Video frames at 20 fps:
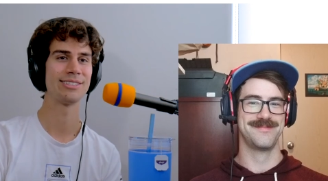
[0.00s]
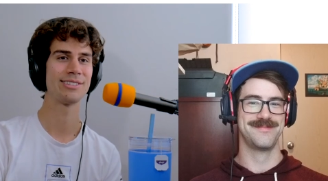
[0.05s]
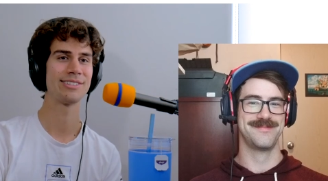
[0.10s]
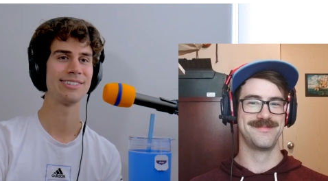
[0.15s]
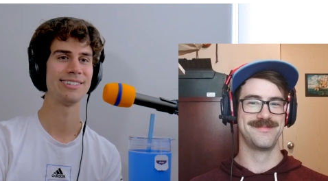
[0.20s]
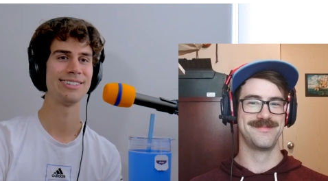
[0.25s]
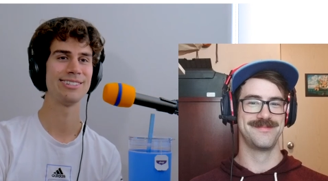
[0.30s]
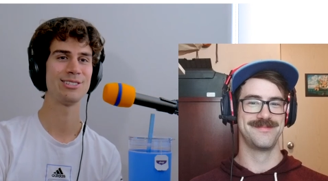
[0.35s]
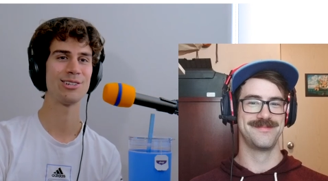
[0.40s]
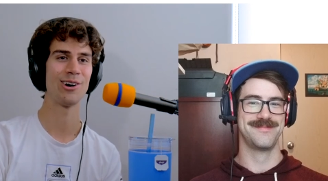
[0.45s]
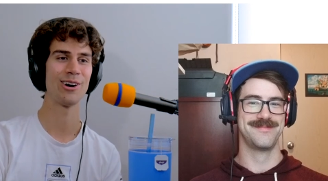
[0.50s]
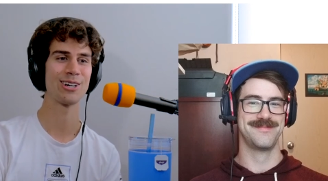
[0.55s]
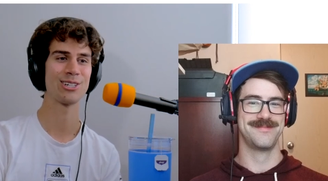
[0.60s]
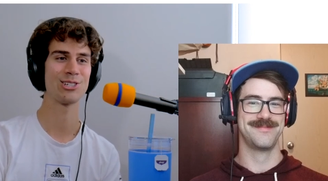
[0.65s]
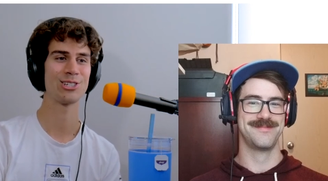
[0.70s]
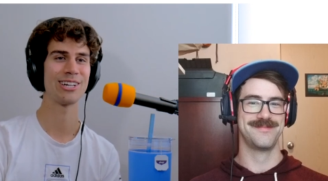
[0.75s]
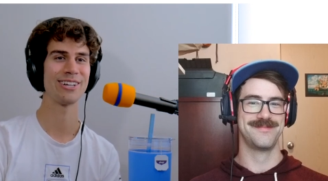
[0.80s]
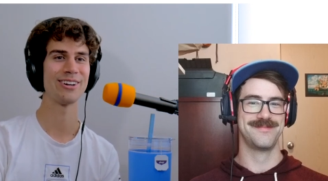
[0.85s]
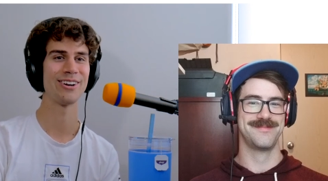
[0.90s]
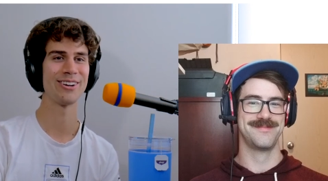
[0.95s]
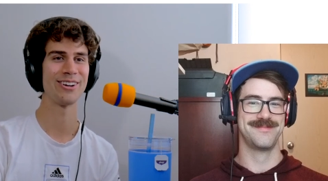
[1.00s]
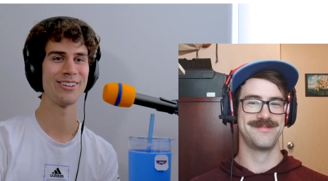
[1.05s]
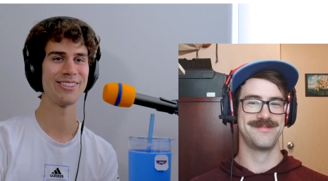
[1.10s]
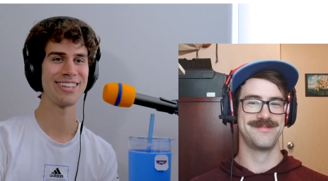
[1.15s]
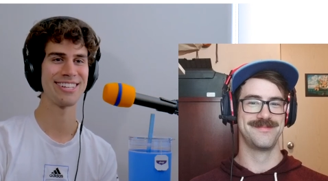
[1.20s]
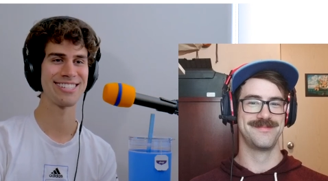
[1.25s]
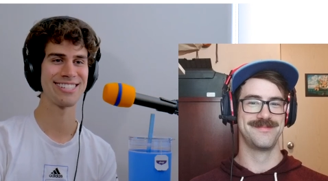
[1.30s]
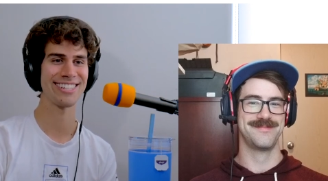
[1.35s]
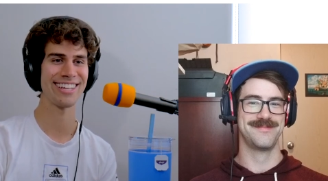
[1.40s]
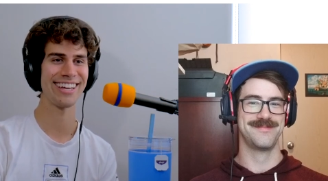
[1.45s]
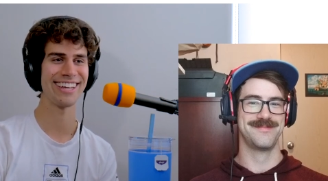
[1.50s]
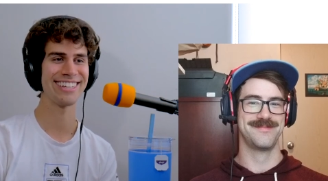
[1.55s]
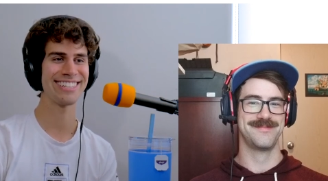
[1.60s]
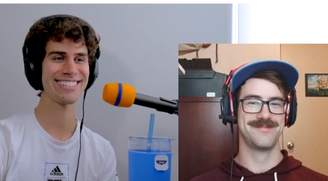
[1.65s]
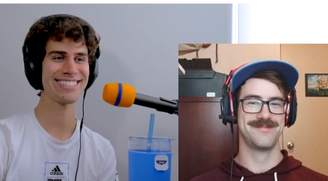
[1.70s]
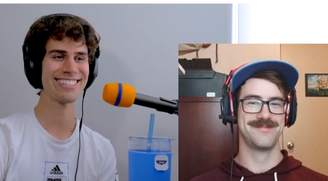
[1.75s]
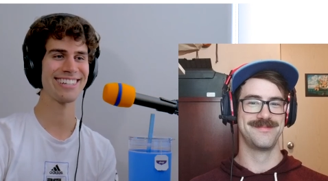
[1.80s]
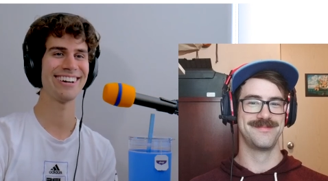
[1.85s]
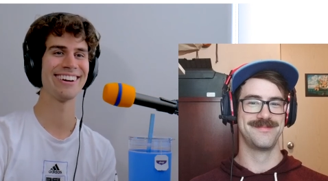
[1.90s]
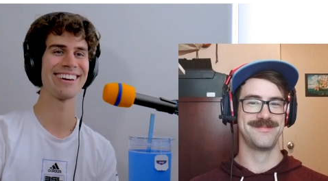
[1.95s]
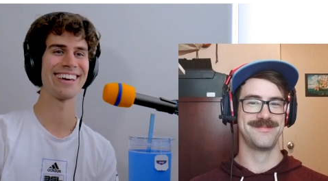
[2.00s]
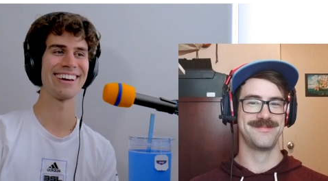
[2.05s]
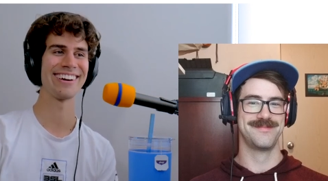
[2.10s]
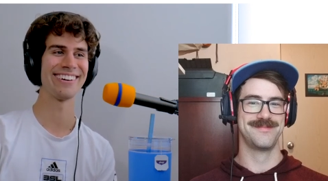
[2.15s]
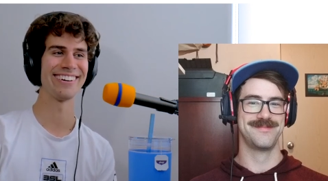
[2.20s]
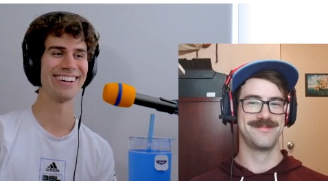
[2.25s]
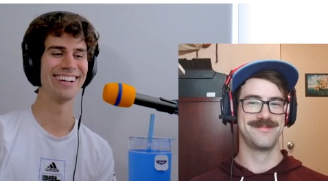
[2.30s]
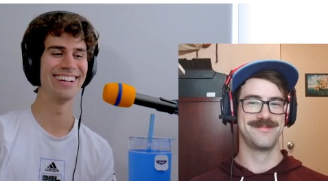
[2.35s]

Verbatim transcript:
Speaker 1: Absolutely, talk shit on yes. all these skits? Oh okay, cool.